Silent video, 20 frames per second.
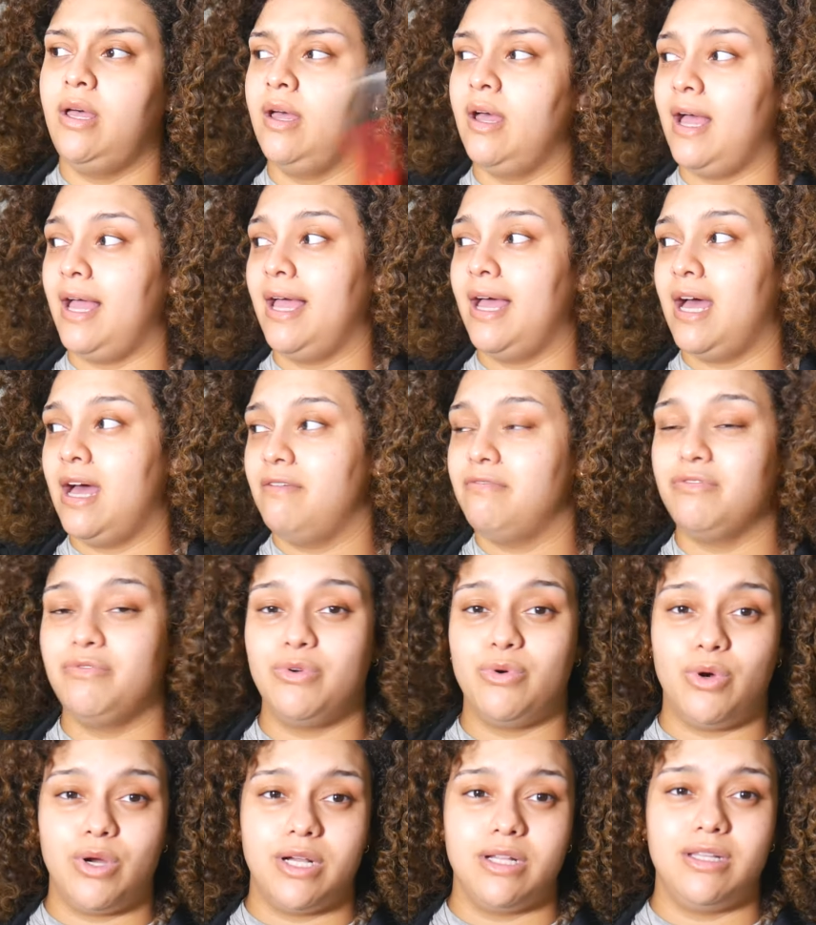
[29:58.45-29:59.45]
I haven't
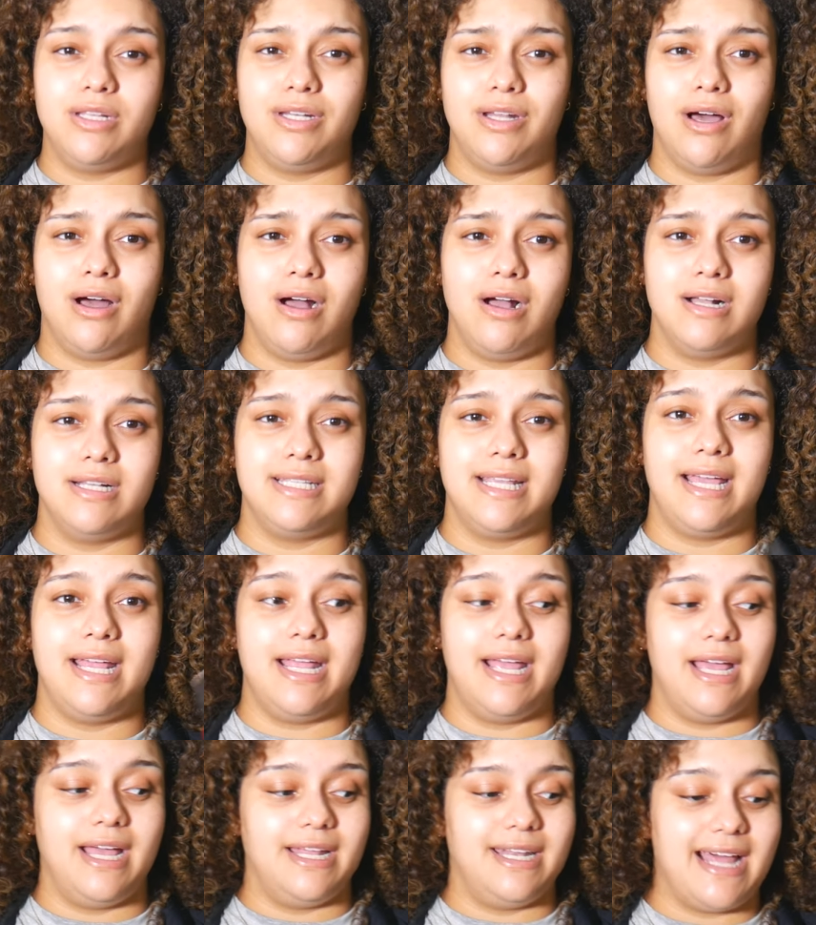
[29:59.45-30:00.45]
recorded the dogs,
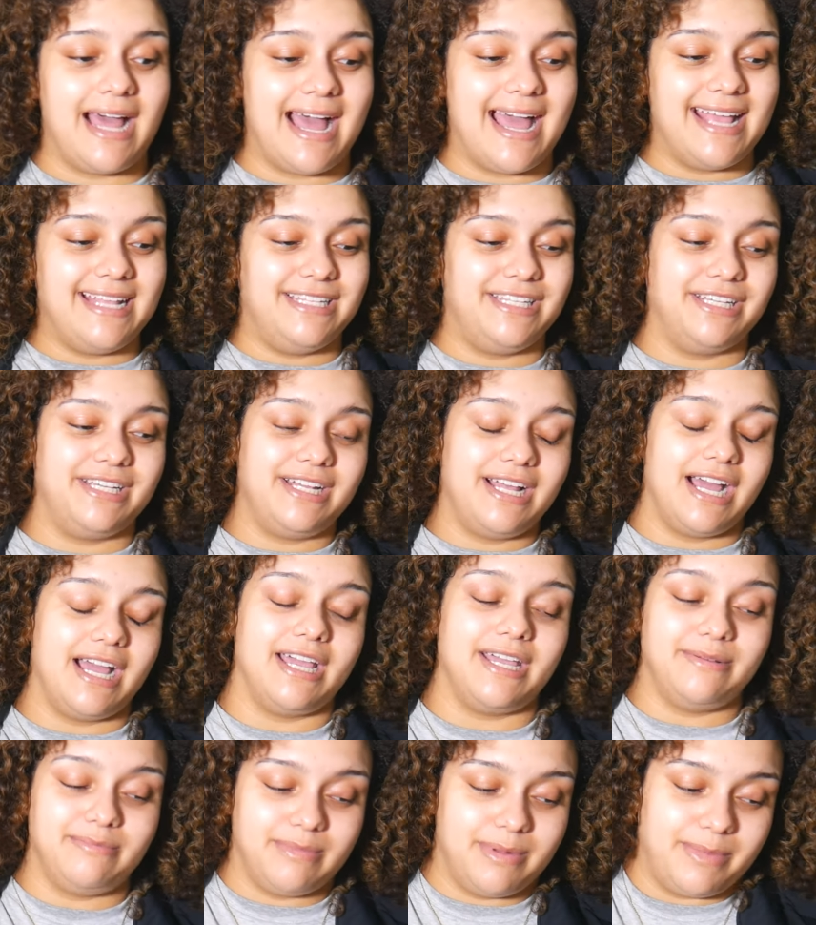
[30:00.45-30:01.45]
and I'll
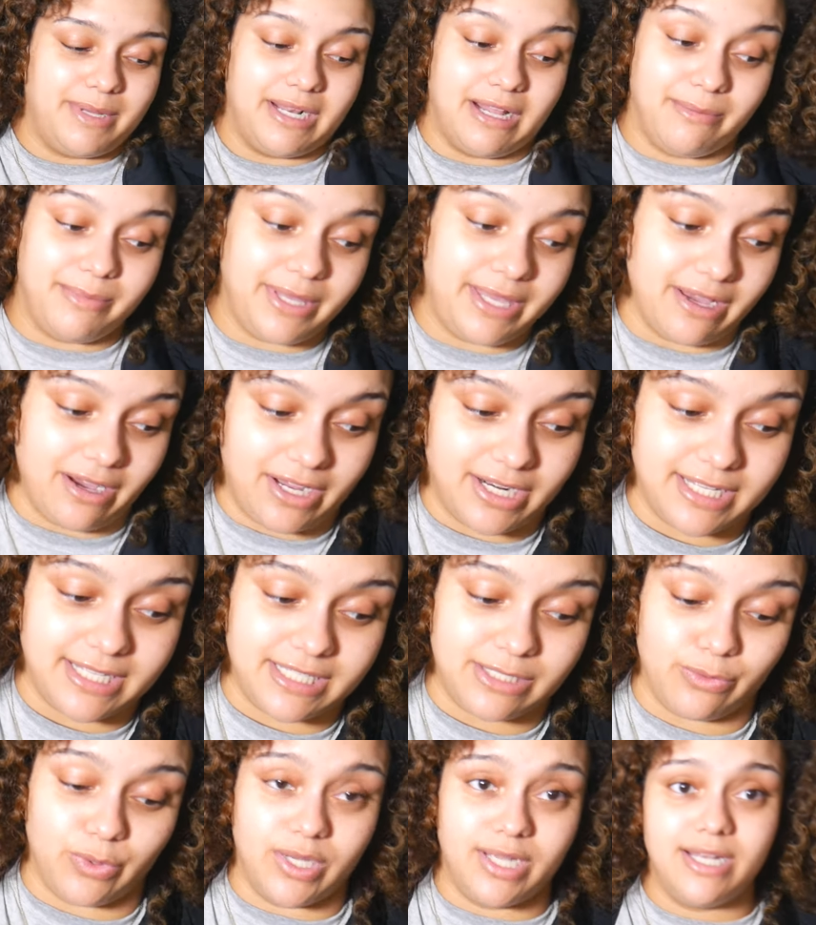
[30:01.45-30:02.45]
be honest,
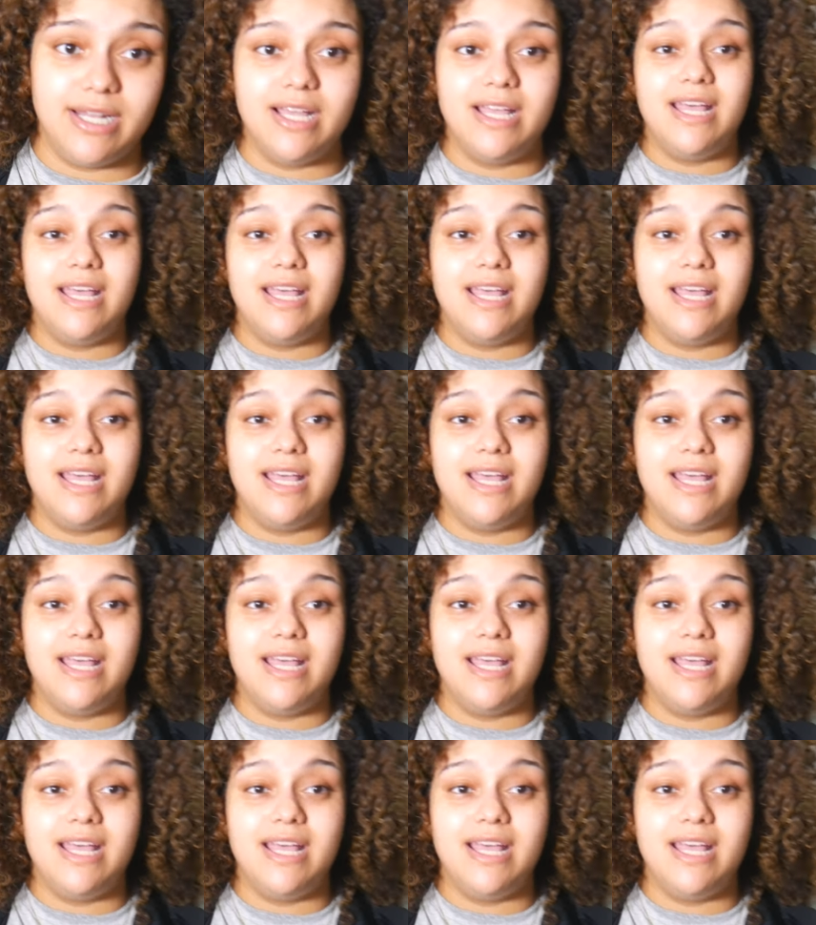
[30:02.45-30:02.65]
one,